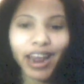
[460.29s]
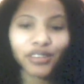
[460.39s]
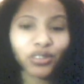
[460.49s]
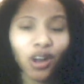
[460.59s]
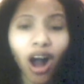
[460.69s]

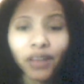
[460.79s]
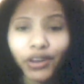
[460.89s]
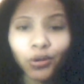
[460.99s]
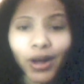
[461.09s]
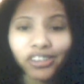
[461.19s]
answering all of
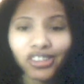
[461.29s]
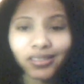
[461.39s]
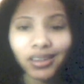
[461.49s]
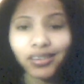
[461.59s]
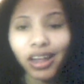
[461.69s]
your
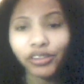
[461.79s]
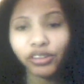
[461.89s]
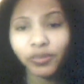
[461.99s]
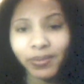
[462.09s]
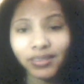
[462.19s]
questions and telling
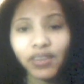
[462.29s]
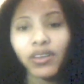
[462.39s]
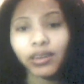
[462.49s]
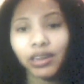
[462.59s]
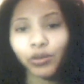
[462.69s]
you
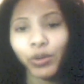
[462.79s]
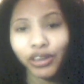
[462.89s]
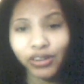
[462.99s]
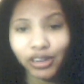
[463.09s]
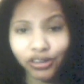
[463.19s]
specifically
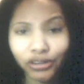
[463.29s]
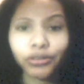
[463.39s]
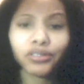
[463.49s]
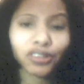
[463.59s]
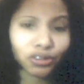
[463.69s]
what you need
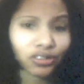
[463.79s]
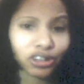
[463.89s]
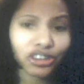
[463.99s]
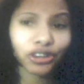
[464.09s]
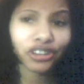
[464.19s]
to do to
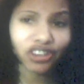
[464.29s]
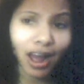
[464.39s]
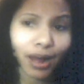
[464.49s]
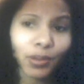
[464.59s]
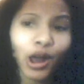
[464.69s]
secure a
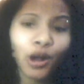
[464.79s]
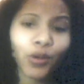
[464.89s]
job,